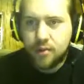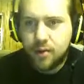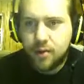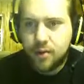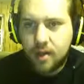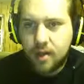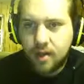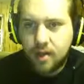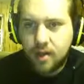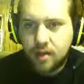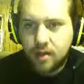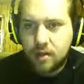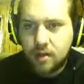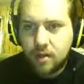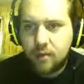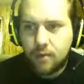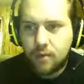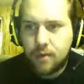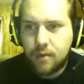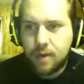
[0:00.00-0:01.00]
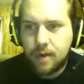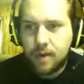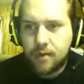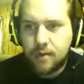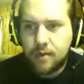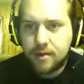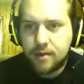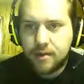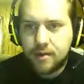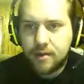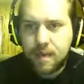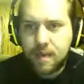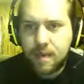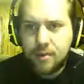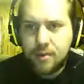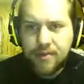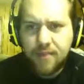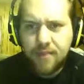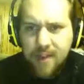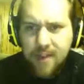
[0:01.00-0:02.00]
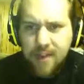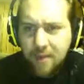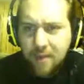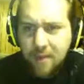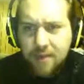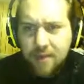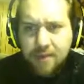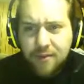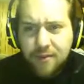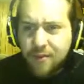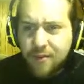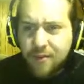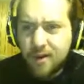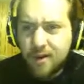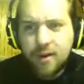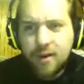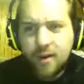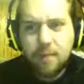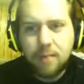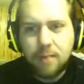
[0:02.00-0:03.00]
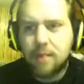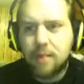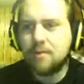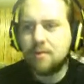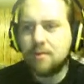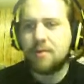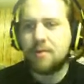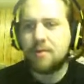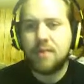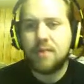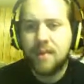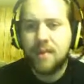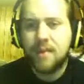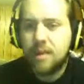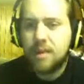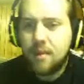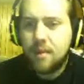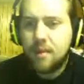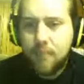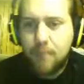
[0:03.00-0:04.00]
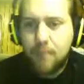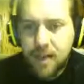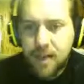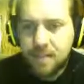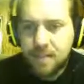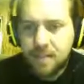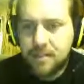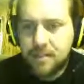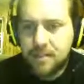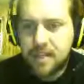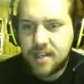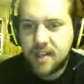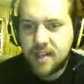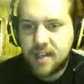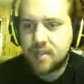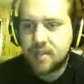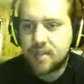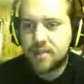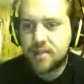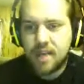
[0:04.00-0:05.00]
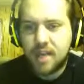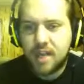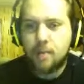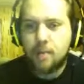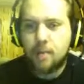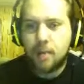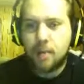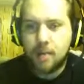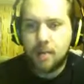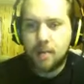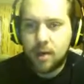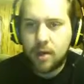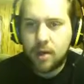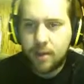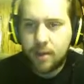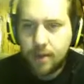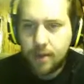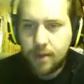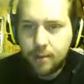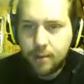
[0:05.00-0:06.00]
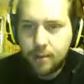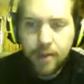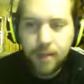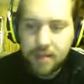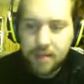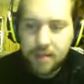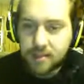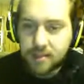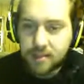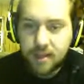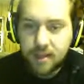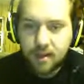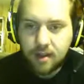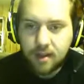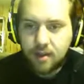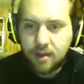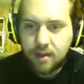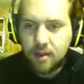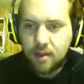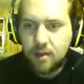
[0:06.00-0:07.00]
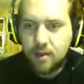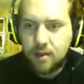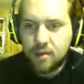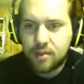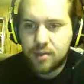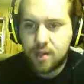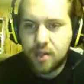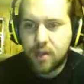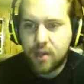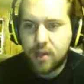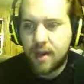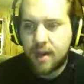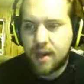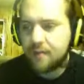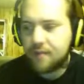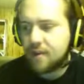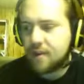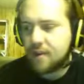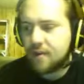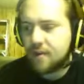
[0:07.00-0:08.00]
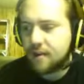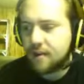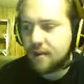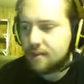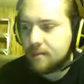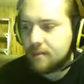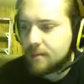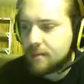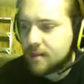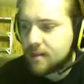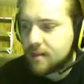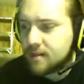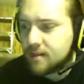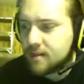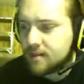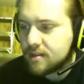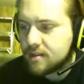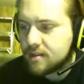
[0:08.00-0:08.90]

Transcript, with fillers: uh, overpowered. See, Hyper Fang, you went for freaking Armaldo. Biggest mistake in your entire Pokemon career. Biggest mistake was not going after Avian because